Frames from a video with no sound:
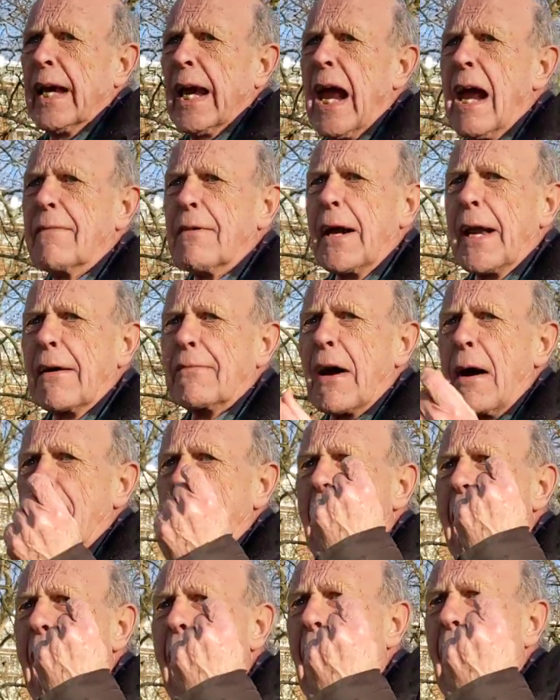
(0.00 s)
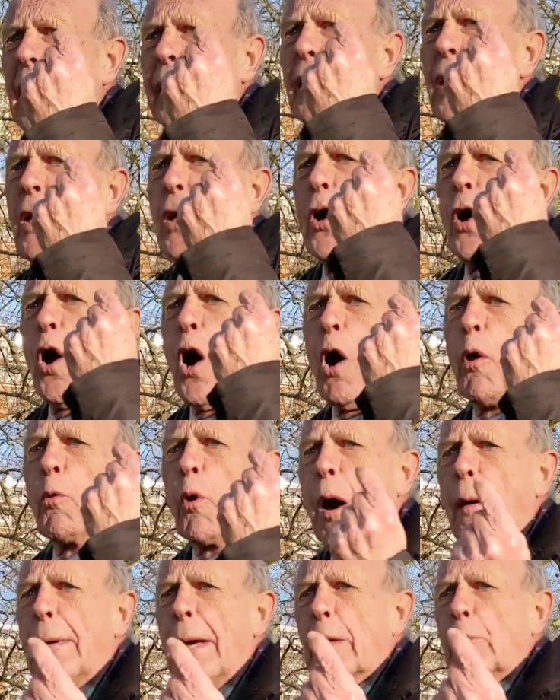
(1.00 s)
Even if a man or
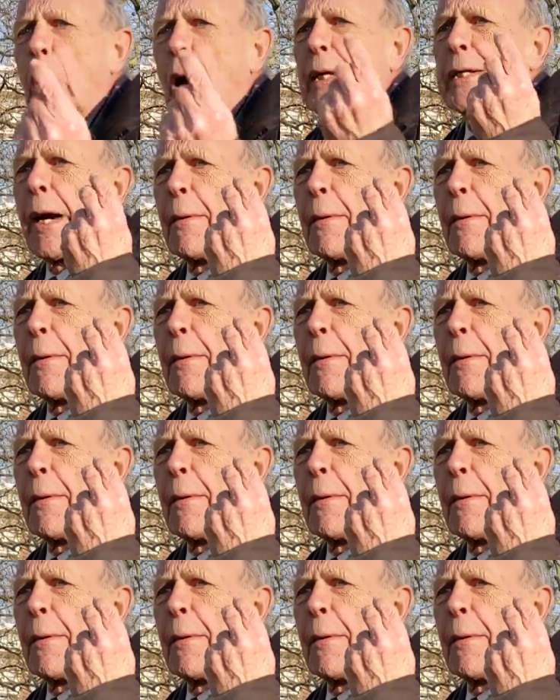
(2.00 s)
woman were